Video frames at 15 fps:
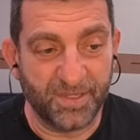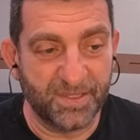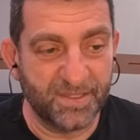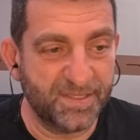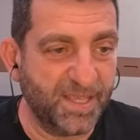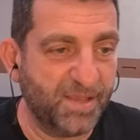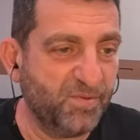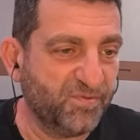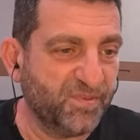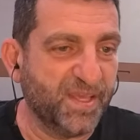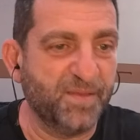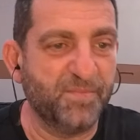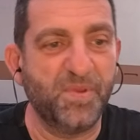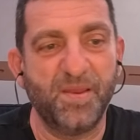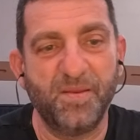Some of
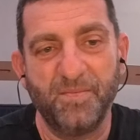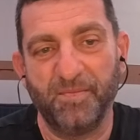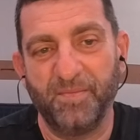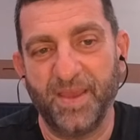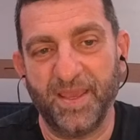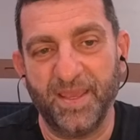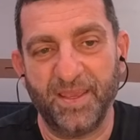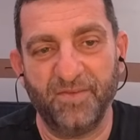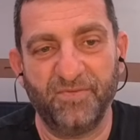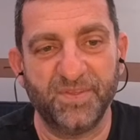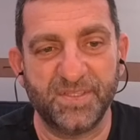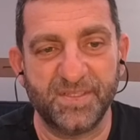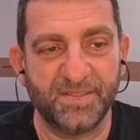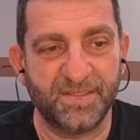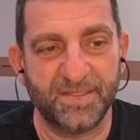them may, if
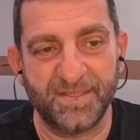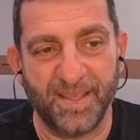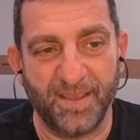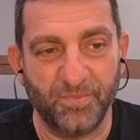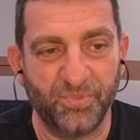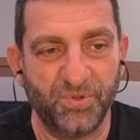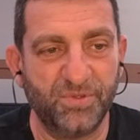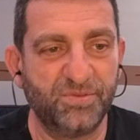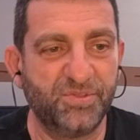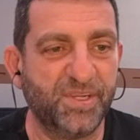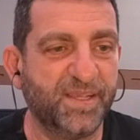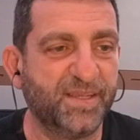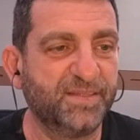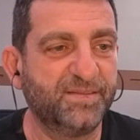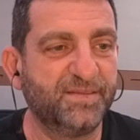it's the same
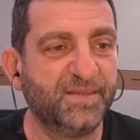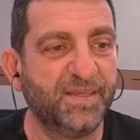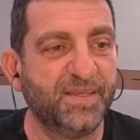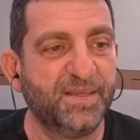project,